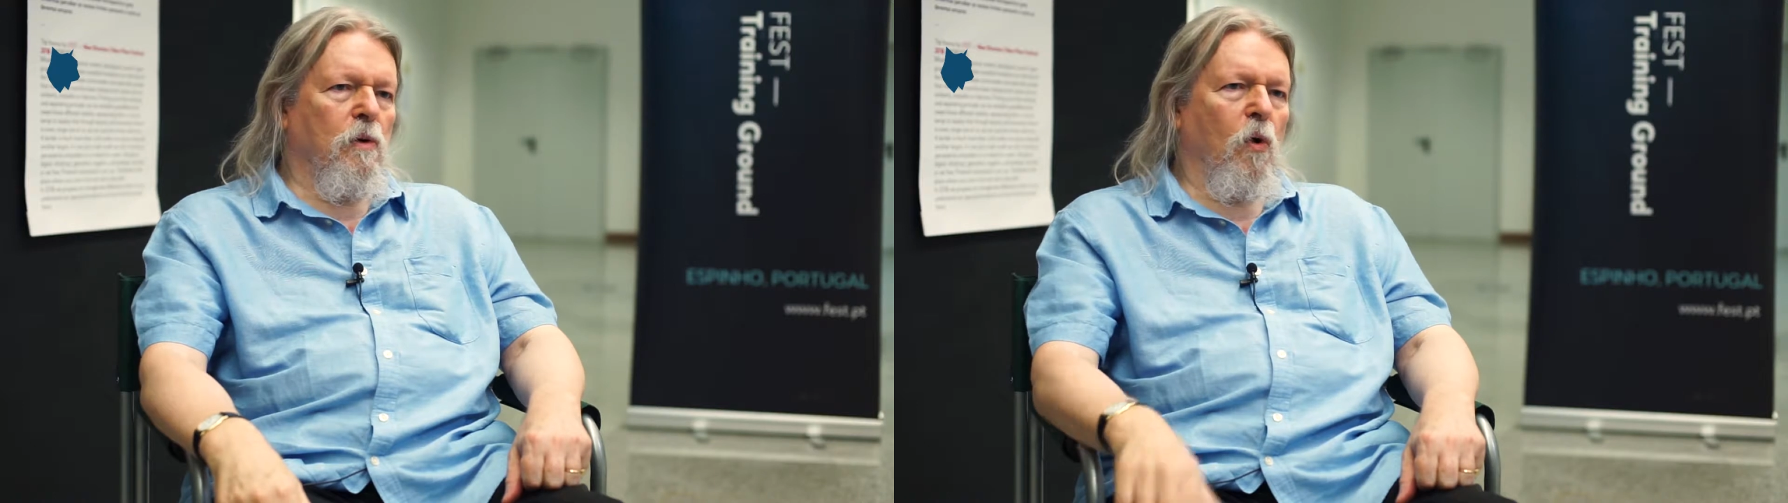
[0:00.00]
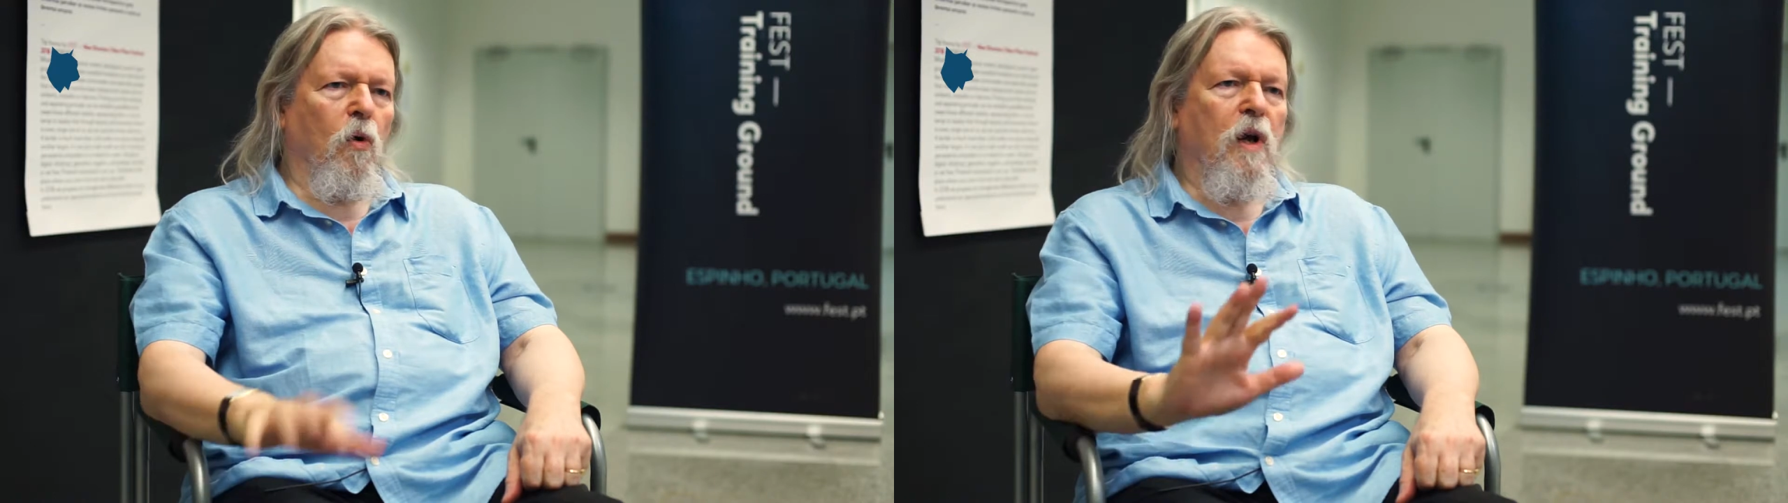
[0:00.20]

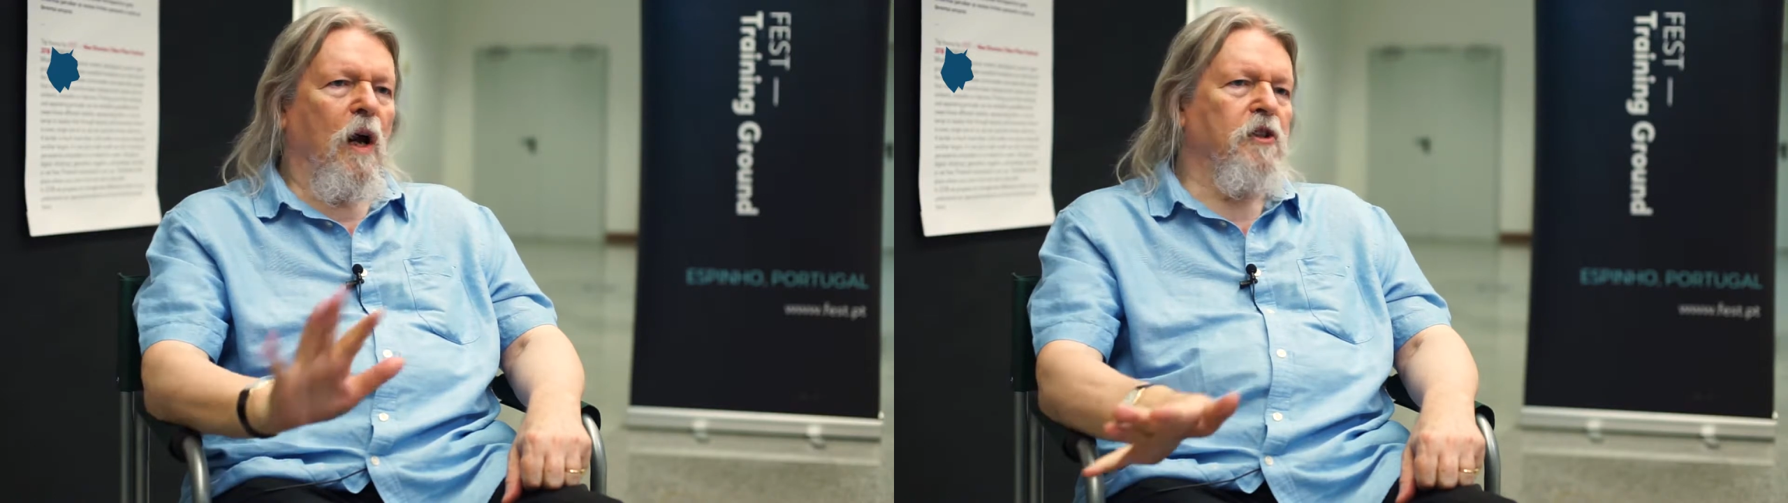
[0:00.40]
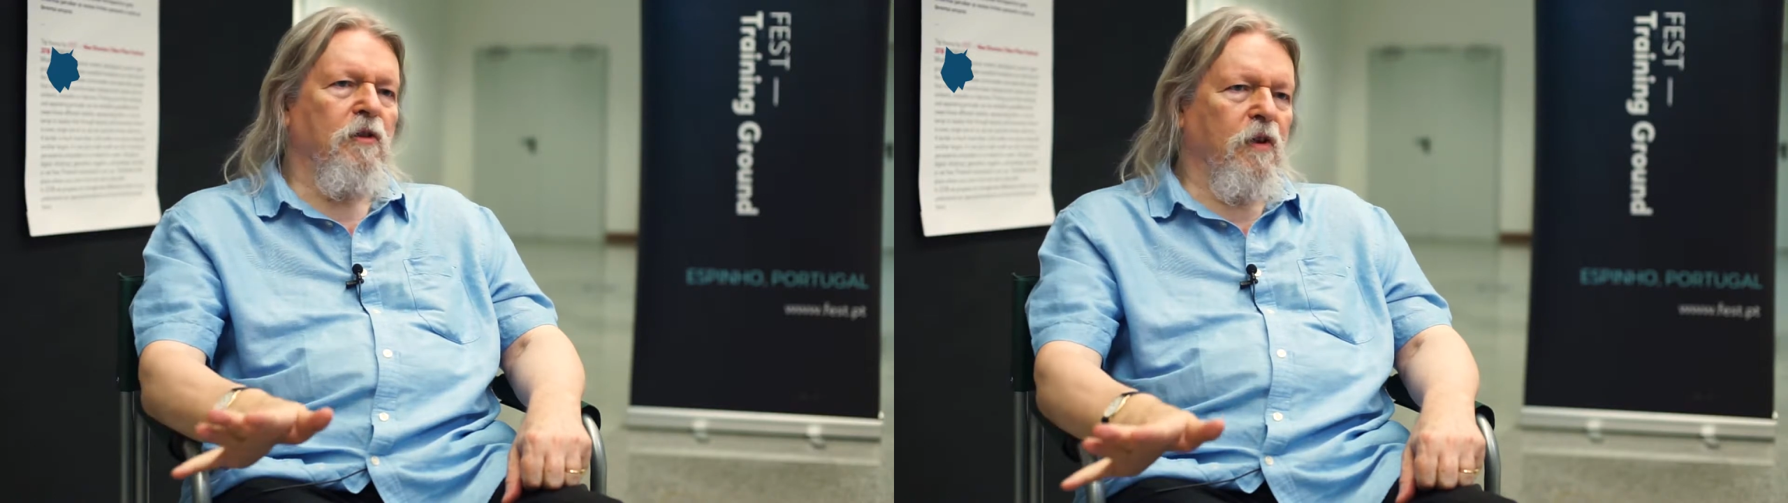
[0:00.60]
all
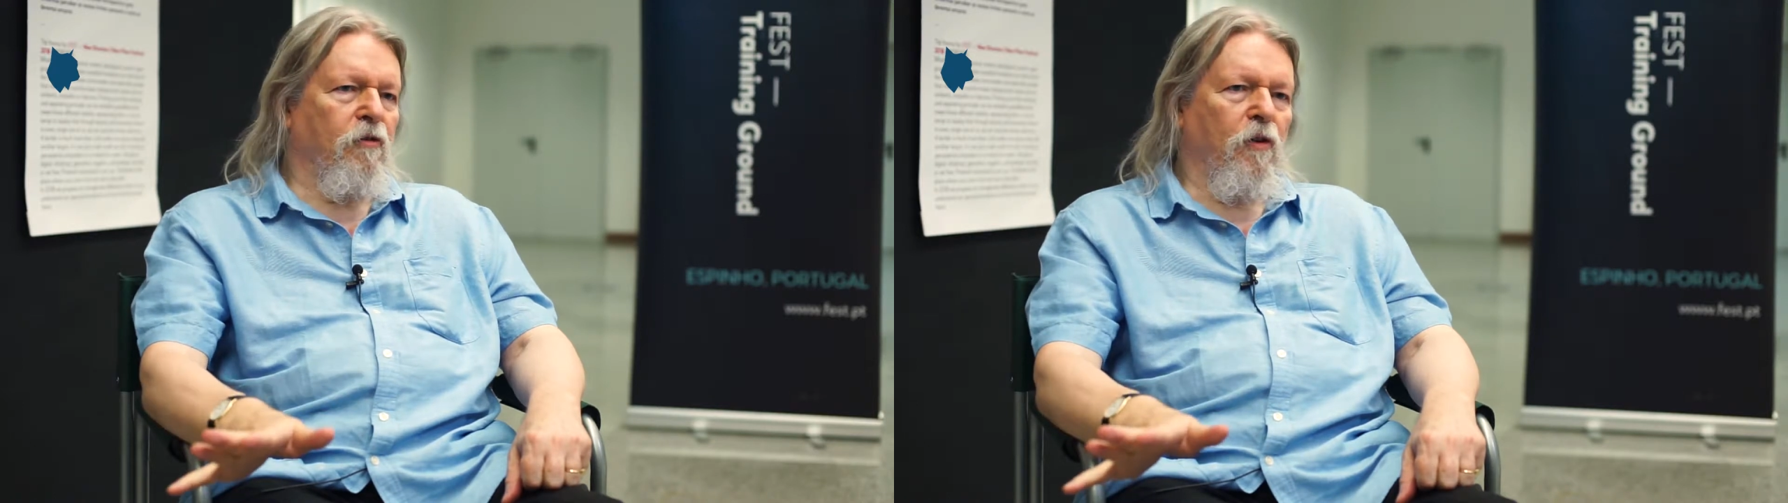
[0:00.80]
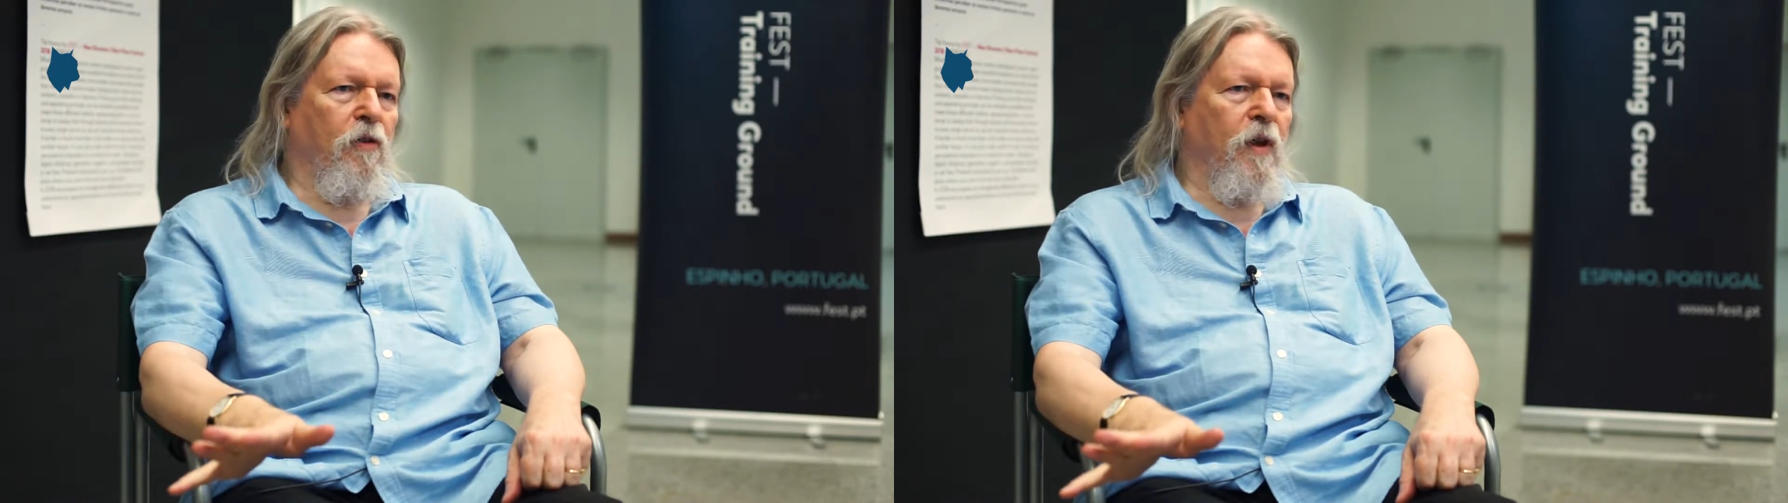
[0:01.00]
kinds of
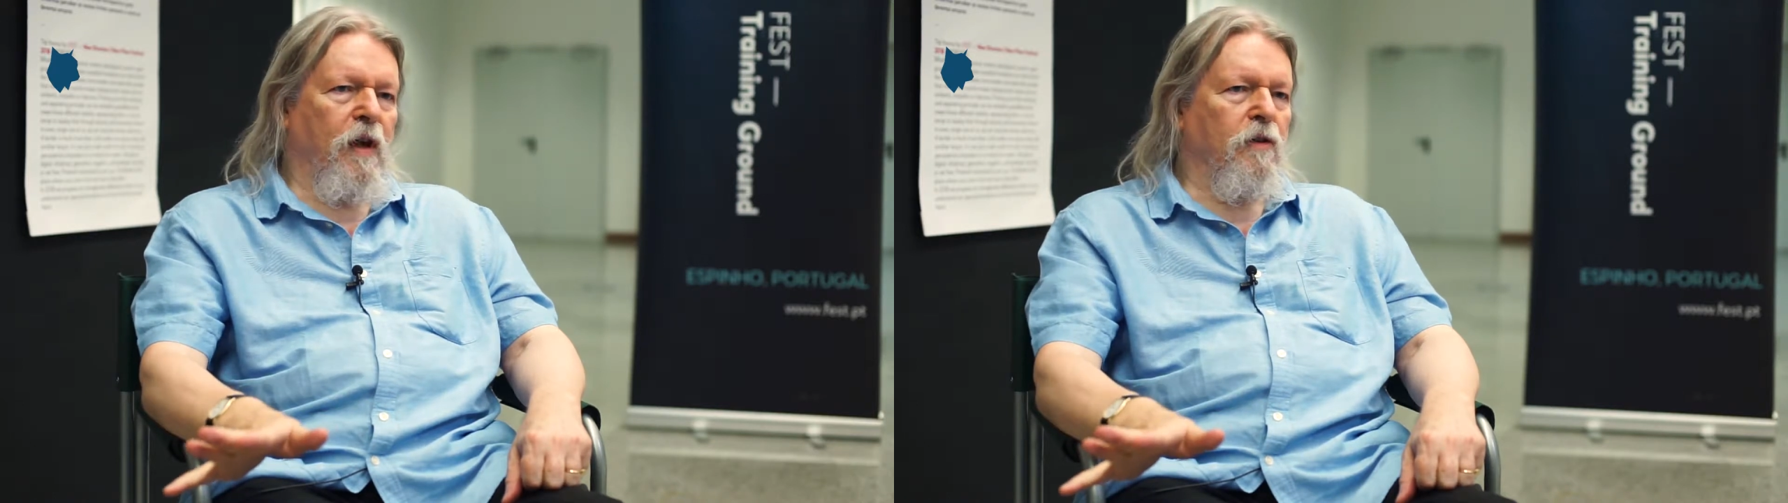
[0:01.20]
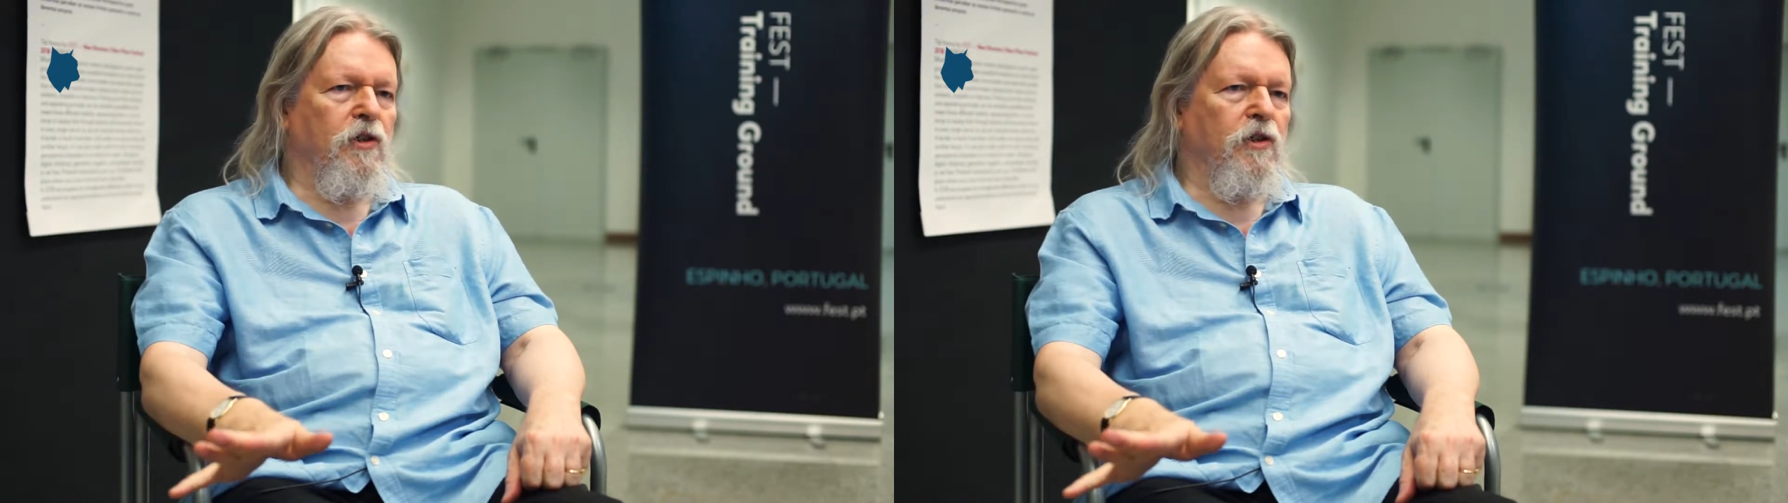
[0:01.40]
different things.